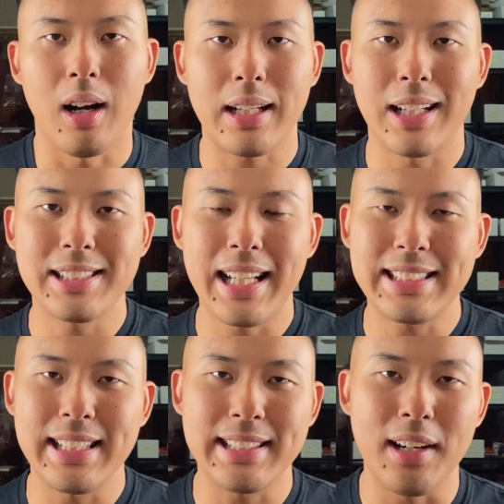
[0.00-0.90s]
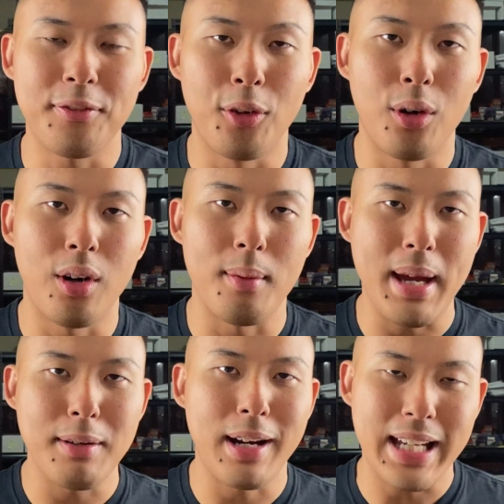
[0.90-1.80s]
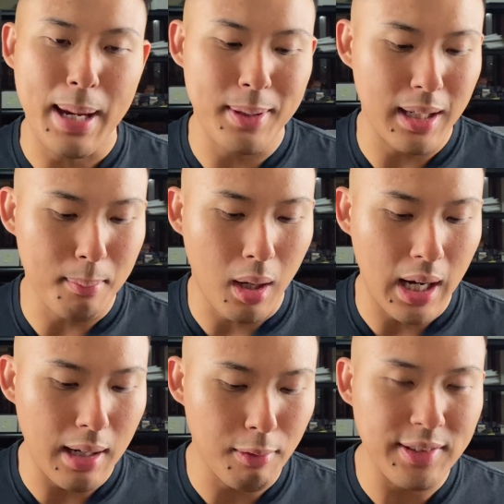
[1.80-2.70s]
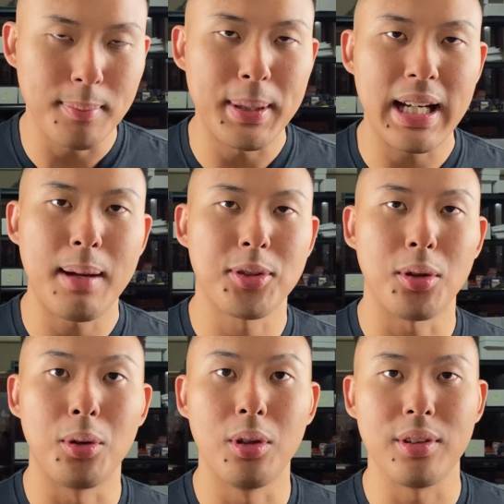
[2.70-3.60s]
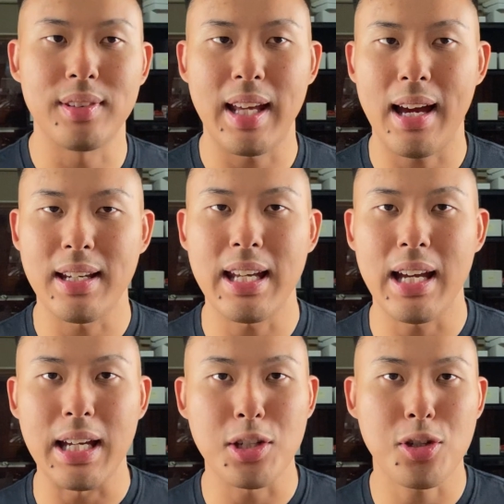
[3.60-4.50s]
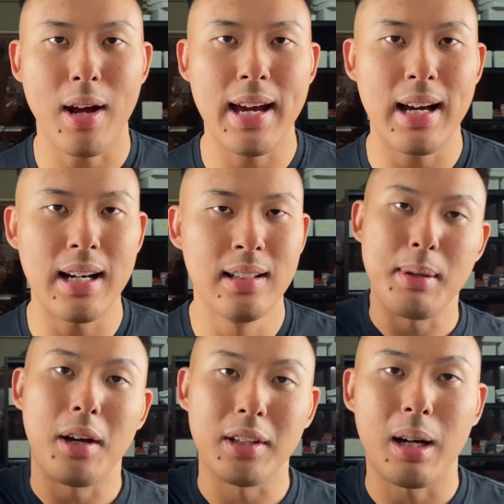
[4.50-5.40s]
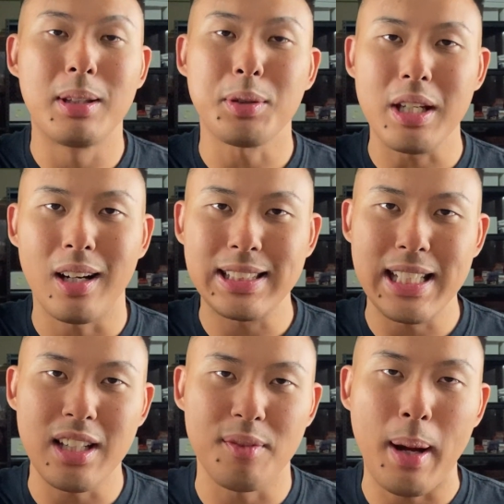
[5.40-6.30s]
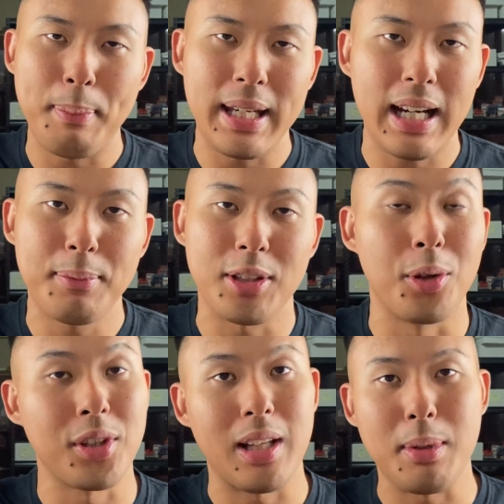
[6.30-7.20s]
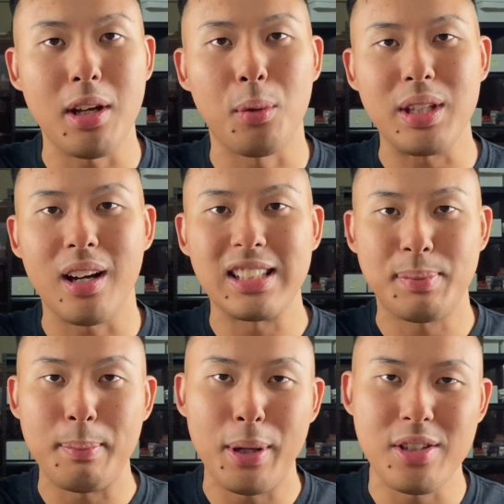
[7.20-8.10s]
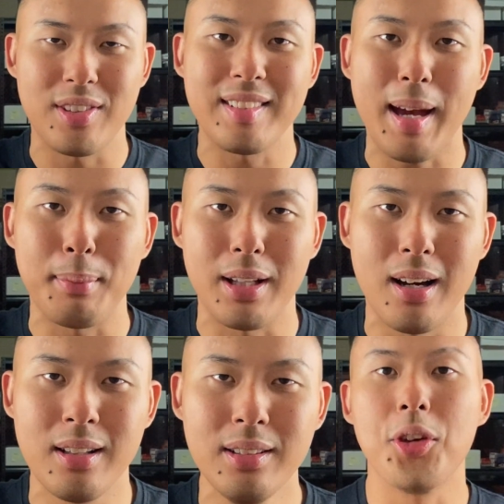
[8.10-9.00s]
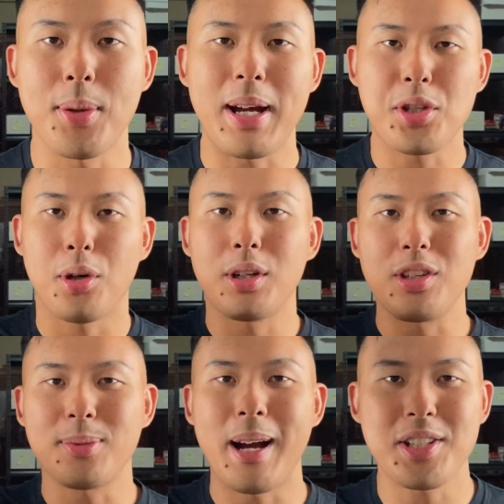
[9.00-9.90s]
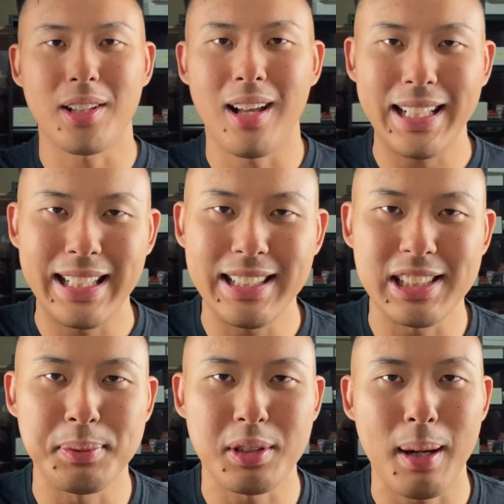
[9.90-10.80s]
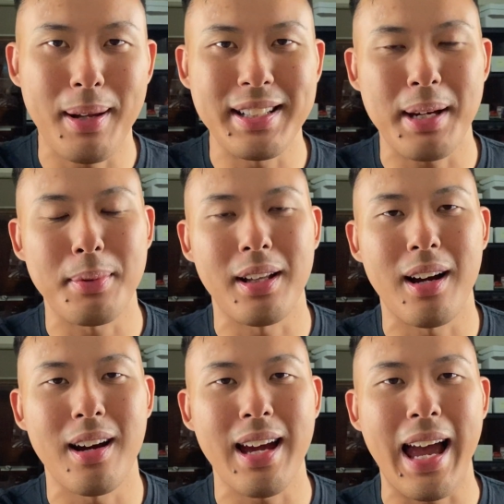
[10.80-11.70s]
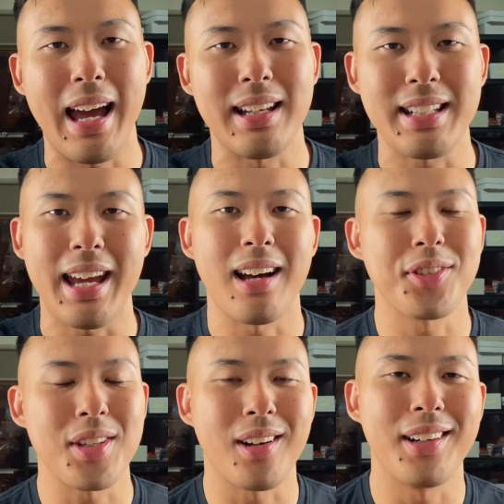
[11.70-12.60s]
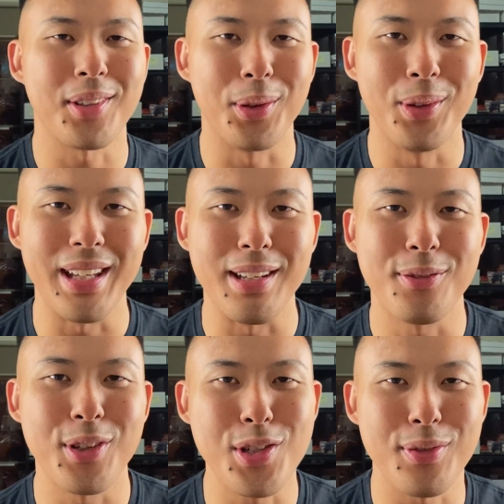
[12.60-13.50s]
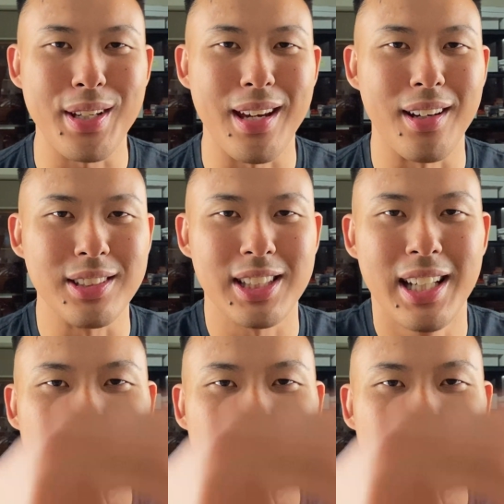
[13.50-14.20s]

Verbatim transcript: All right, guys, so that's it for me recapping my recent pickups all down here in Australia. Let me know in the comments what you guys think of my pickups, and also let me know what you guys have been purchasing down below. Also, make sure you smash the like and hit the subscribe button down below. And yeah, I'll see you guys all in future videos.